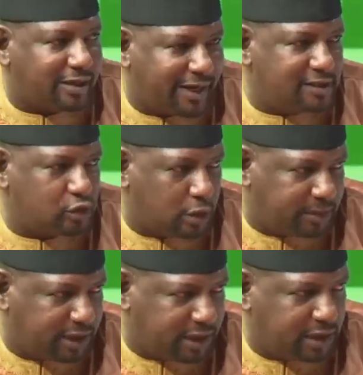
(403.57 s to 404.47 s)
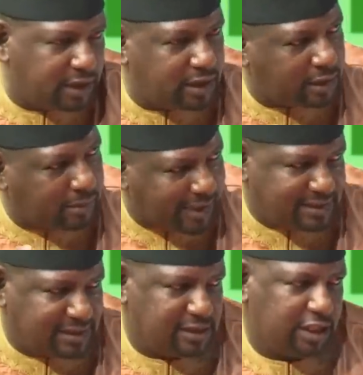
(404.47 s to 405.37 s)
rights of the
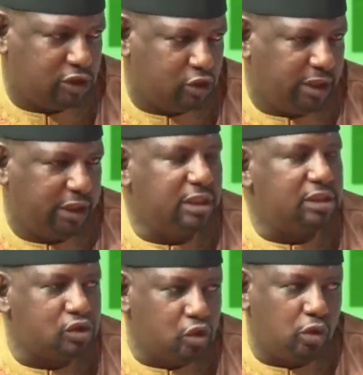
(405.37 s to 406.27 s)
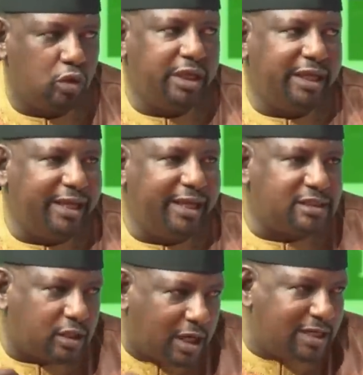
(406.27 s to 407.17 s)
masses, actually. So
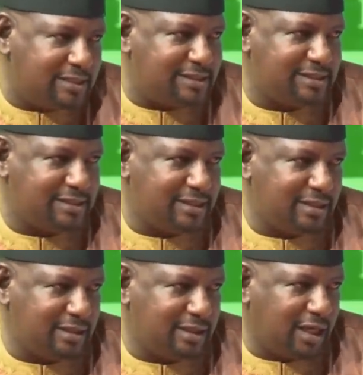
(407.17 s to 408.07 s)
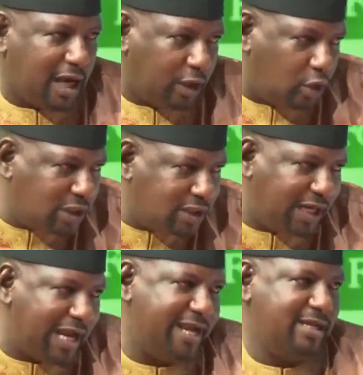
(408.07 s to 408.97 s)
it runs along the
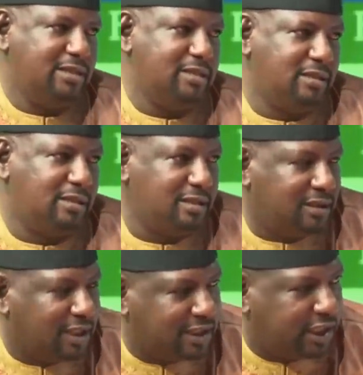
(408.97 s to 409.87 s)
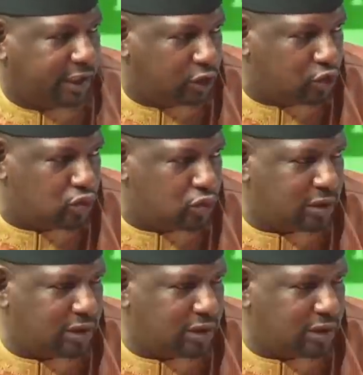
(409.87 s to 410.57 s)
line that I do.